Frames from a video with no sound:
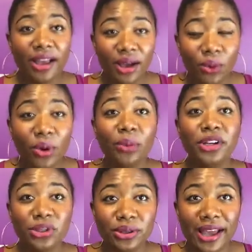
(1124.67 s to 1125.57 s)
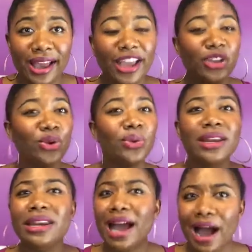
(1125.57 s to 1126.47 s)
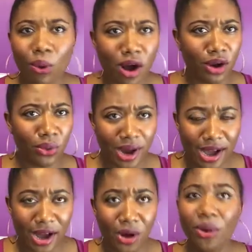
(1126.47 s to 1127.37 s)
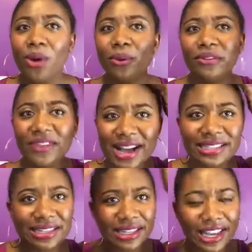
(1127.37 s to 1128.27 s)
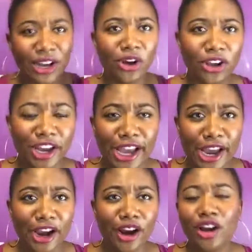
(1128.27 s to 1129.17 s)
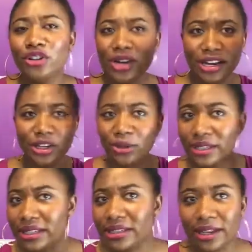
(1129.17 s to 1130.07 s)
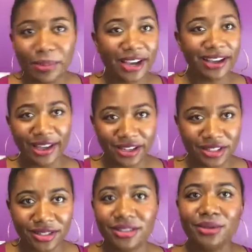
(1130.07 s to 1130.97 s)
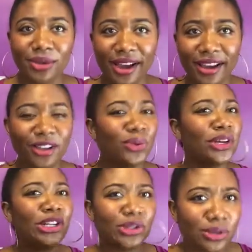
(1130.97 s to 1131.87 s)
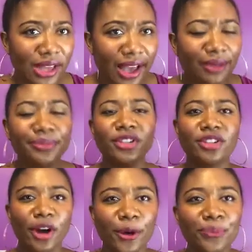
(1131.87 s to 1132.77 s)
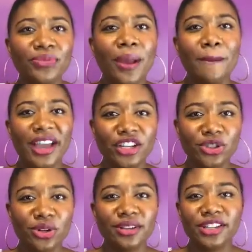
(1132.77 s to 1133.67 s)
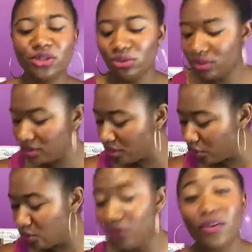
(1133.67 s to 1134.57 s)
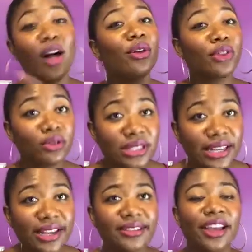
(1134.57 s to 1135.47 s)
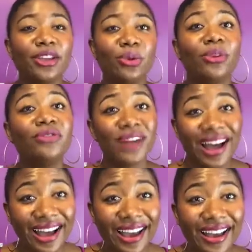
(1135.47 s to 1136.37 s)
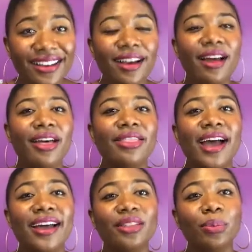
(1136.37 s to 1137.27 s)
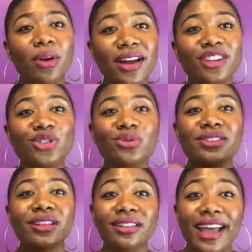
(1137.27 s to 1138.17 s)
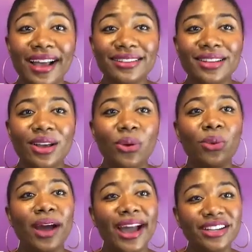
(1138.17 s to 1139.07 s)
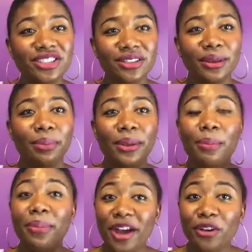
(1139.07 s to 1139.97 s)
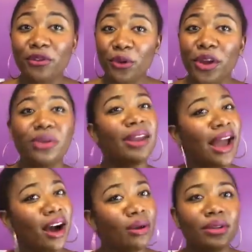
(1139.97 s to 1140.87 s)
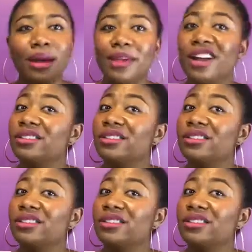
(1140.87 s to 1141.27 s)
when we do that. And you would not walk around with Vaseline on your hair trying to use it to slick back your edges, right? You wouldn't do that. So make sure that you follow those things, and you will find that the products you select will actually be better for you. Now, I'm not going to